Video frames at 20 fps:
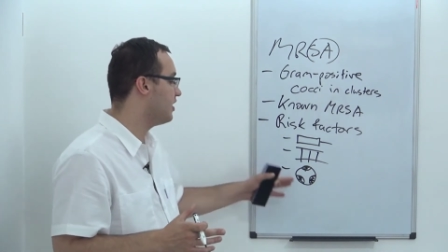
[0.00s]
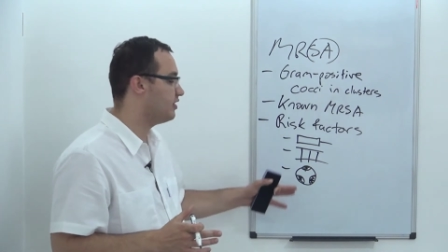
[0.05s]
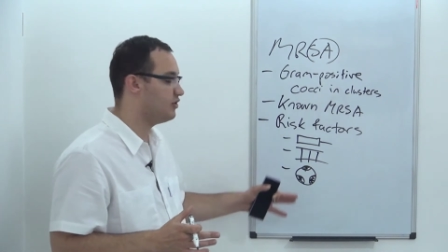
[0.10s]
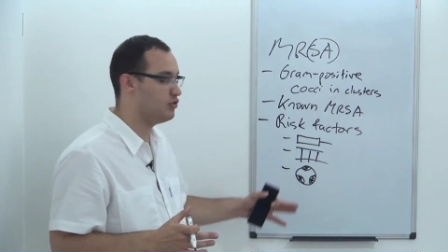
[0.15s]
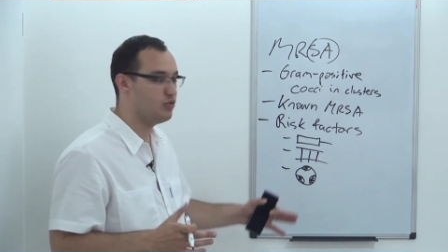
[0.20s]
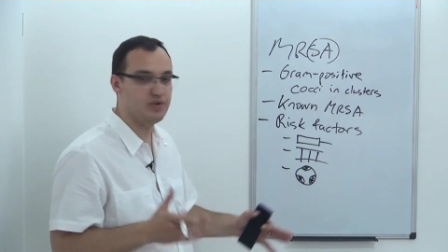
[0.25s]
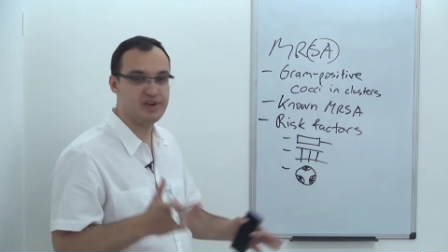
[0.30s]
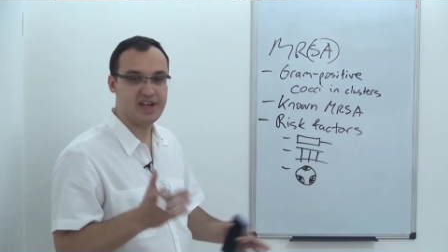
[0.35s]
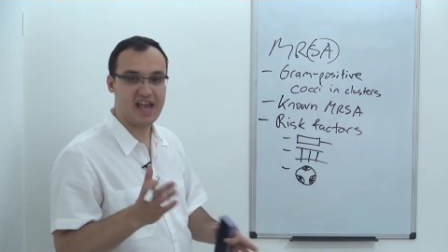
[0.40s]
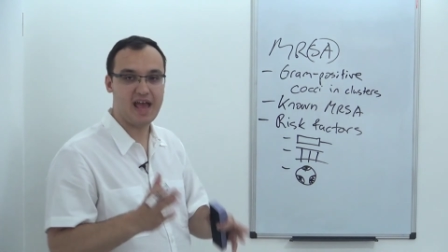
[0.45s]

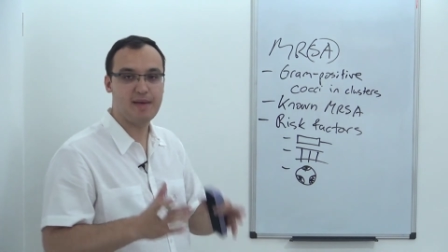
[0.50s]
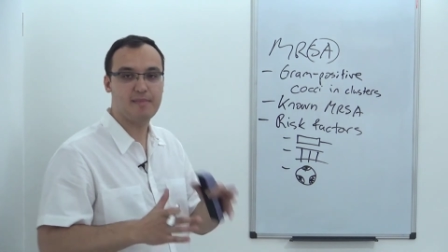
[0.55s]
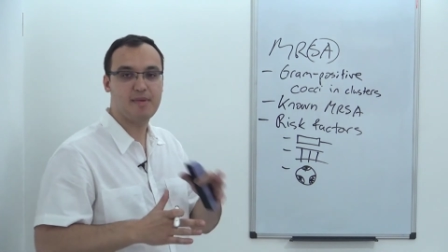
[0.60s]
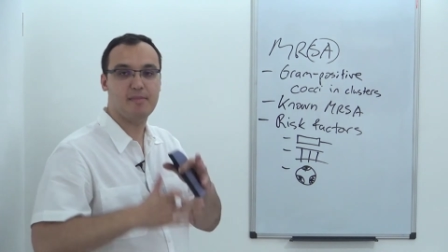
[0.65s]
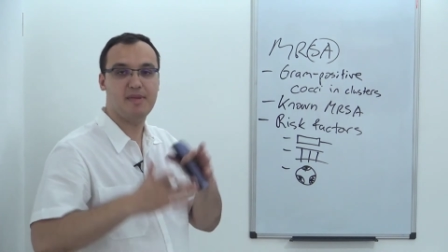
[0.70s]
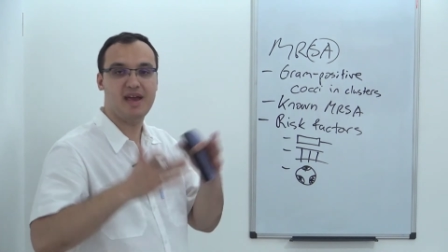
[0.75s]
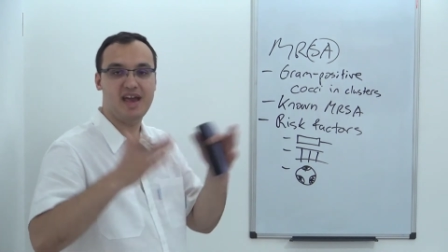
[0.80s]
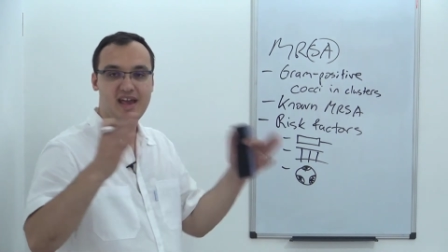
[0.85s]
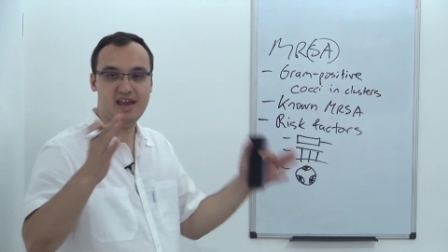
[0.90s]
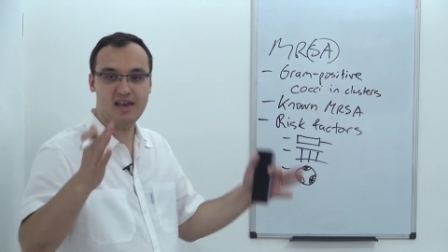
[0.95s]
doing
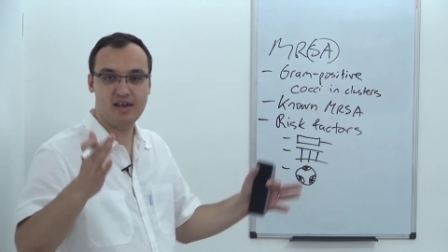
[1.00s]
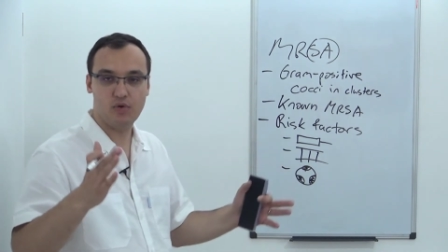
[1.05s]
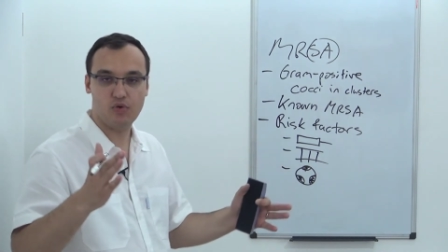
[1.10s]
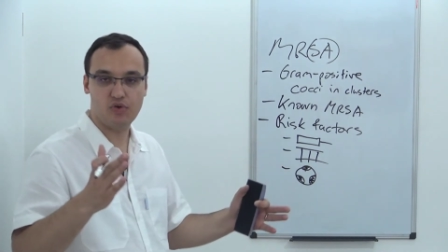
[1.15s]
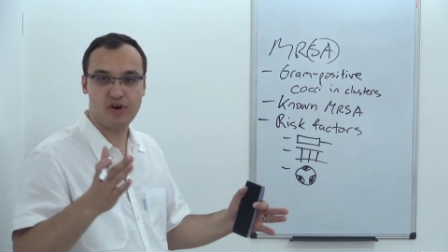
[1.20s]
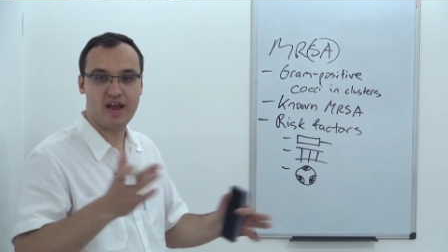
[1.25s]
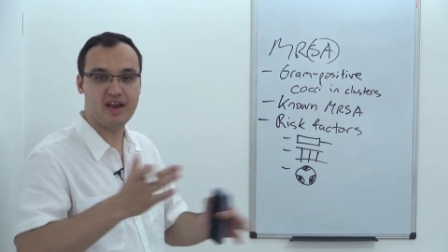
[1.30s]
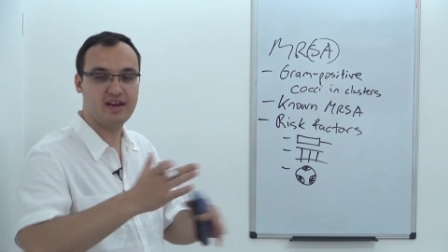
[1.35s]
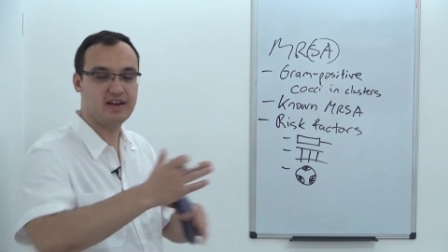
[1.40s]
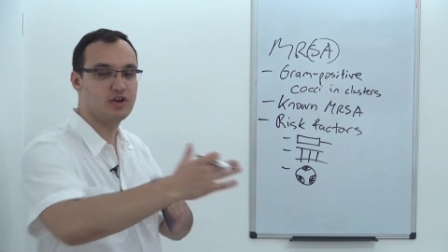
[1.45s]
MMA
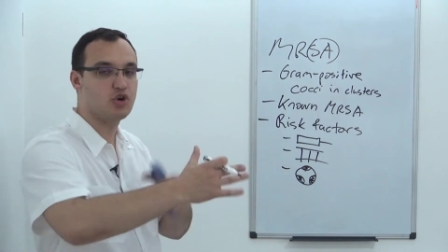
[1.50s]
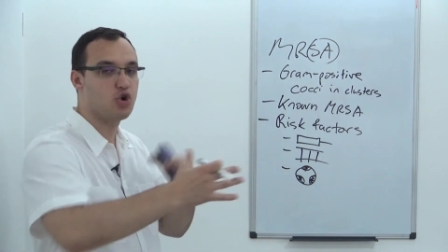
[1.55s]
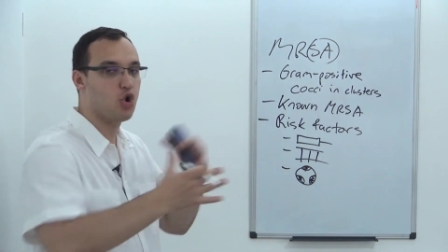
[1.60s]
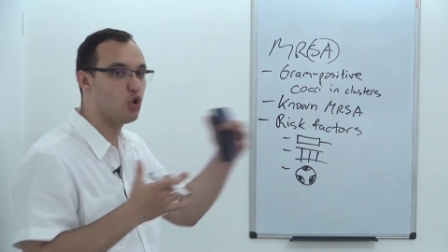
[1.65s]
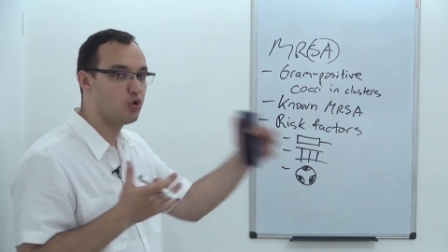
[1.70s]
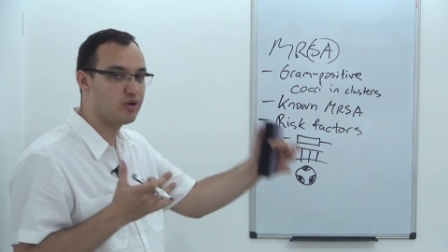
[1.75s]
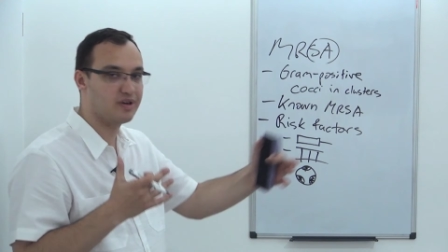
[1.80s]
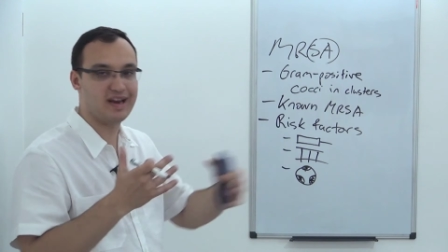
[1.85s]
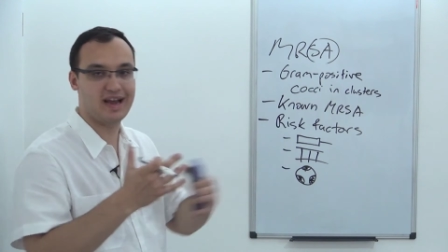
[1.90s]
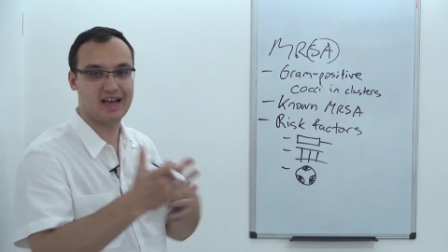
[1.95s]
or any
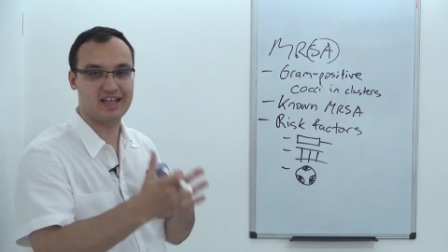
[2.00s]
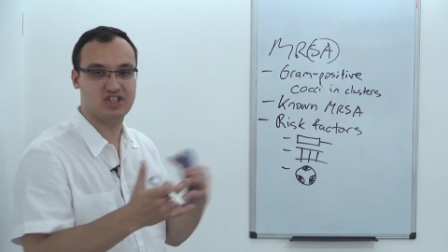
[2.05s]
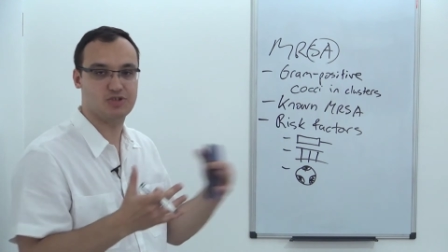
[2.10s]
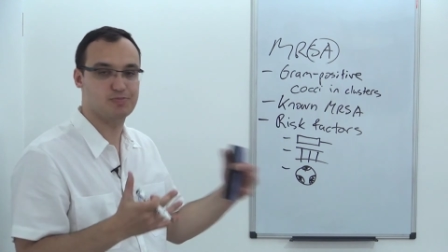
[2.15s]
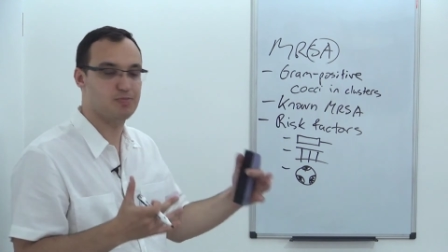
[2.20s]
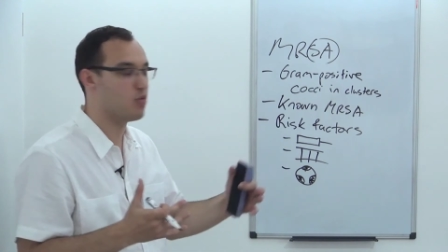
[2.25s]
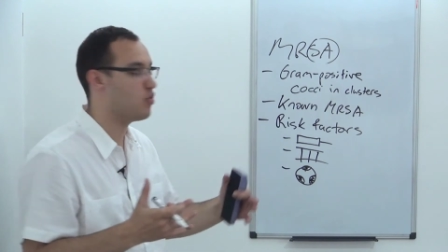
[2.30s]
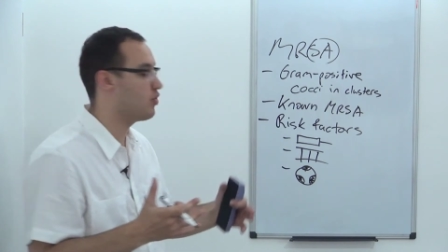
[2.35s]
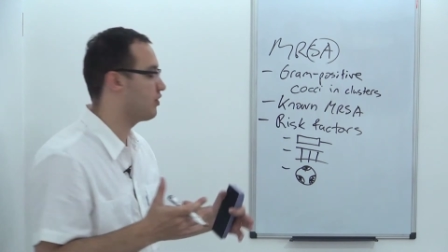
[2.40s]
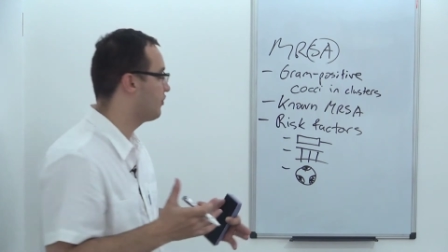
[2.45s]
contact
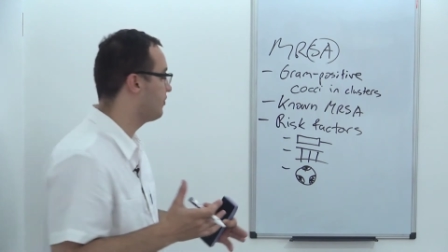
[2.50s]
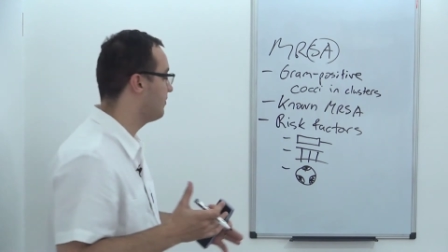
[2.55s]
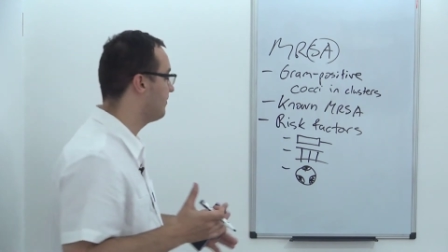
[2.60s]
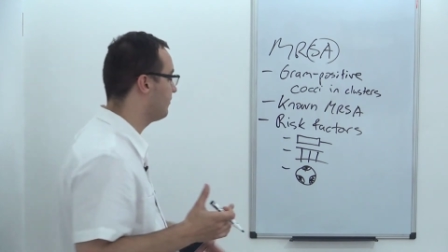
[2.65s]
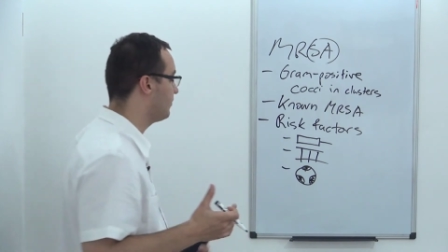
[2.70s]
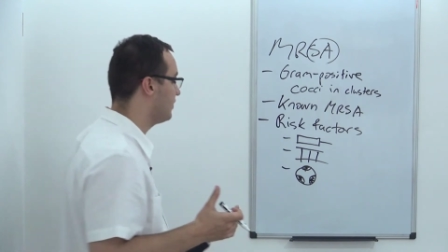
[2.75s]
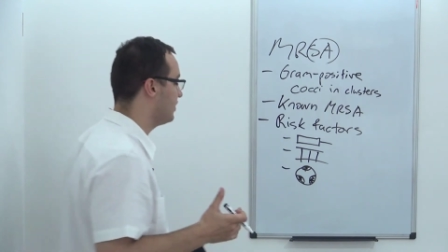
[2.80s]
sport.